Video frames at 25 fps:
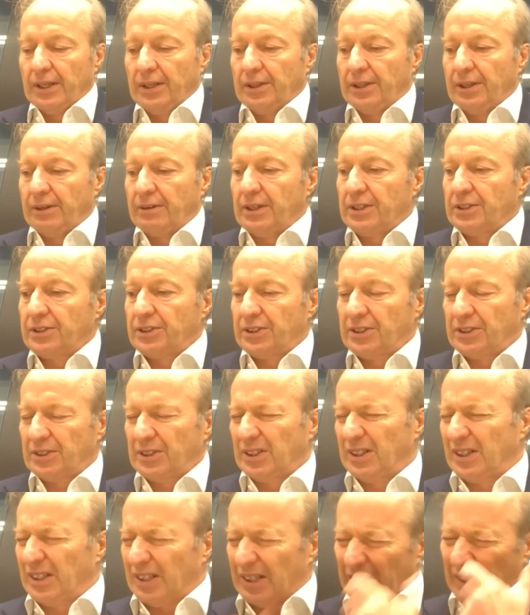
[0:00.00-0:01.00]
there is
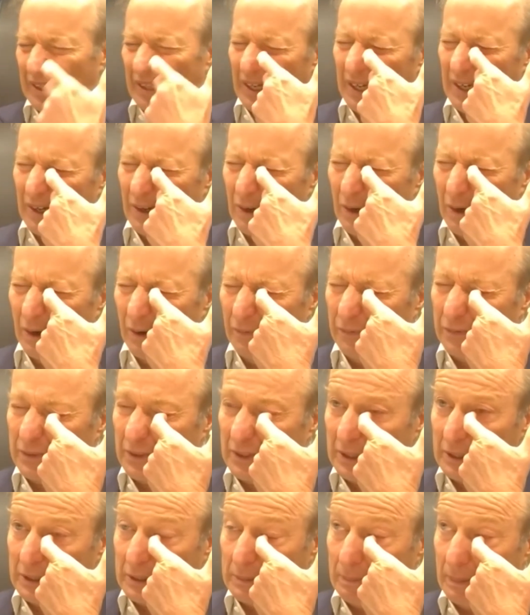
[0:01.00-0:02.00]

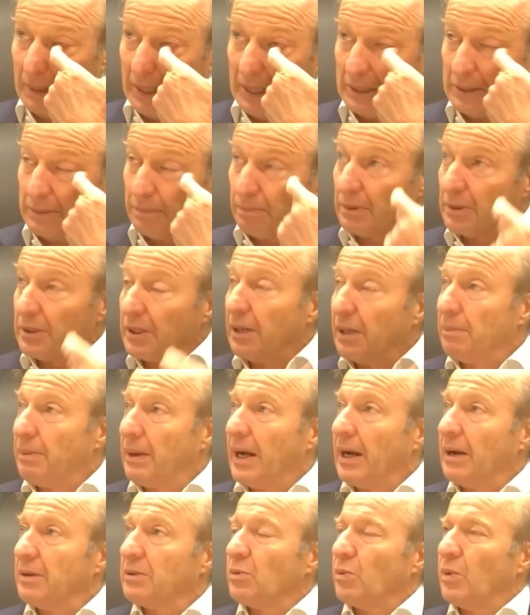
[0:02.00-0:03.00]
often a debate
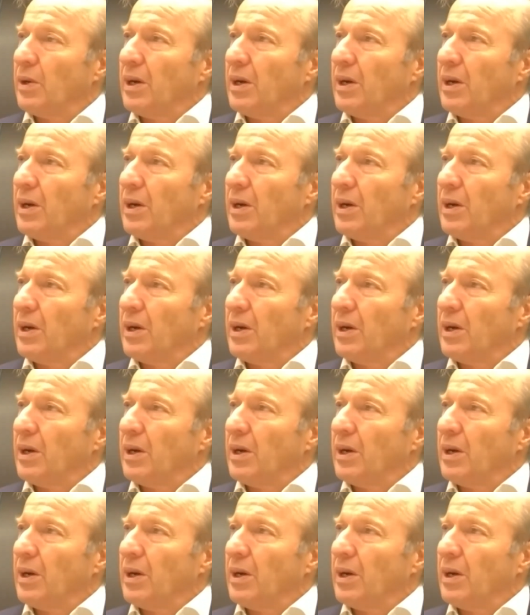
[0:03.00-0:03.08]
about,